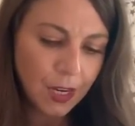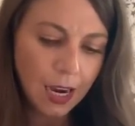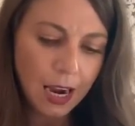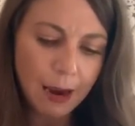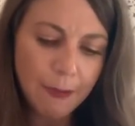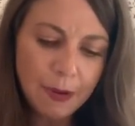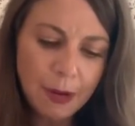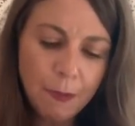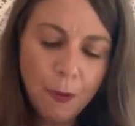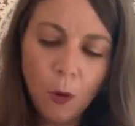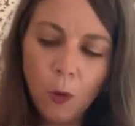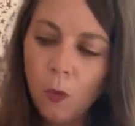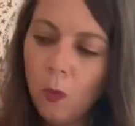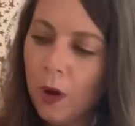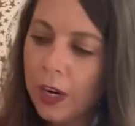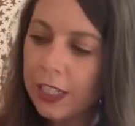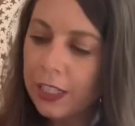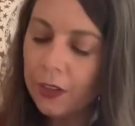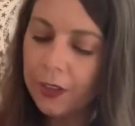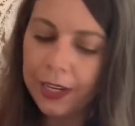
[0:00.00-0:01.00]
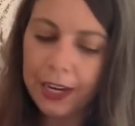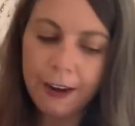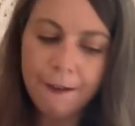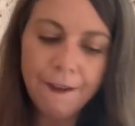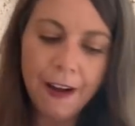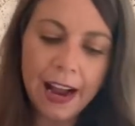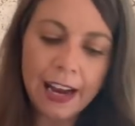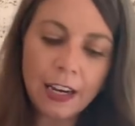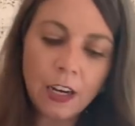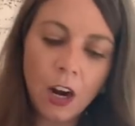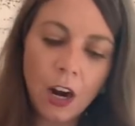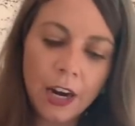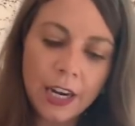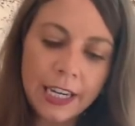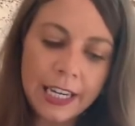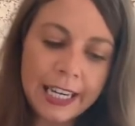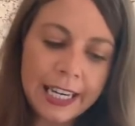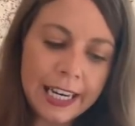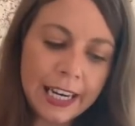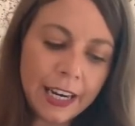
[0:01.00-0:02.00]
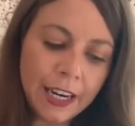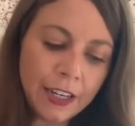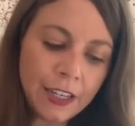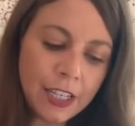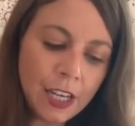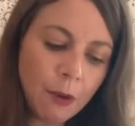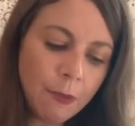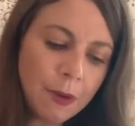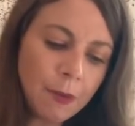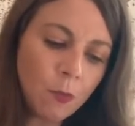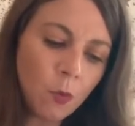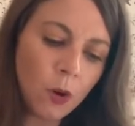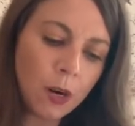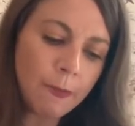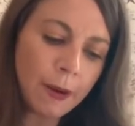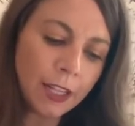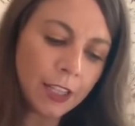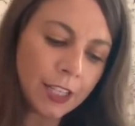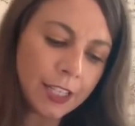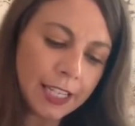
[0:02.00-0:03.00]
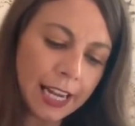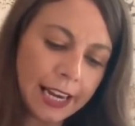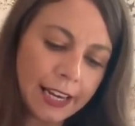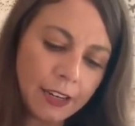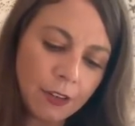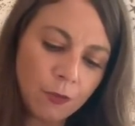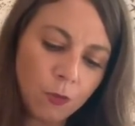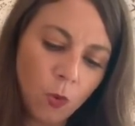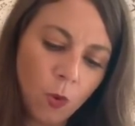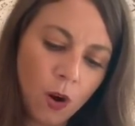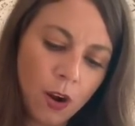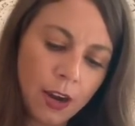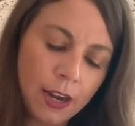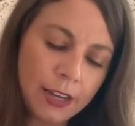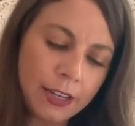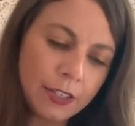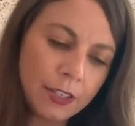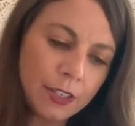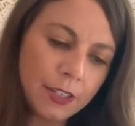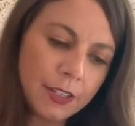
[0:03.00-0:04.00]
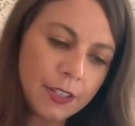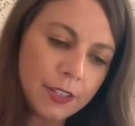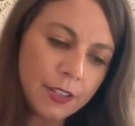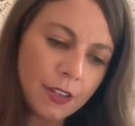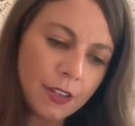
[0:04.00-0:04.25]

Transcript: going to pull one clarifying card here. Tell me more about this Eight of Wands.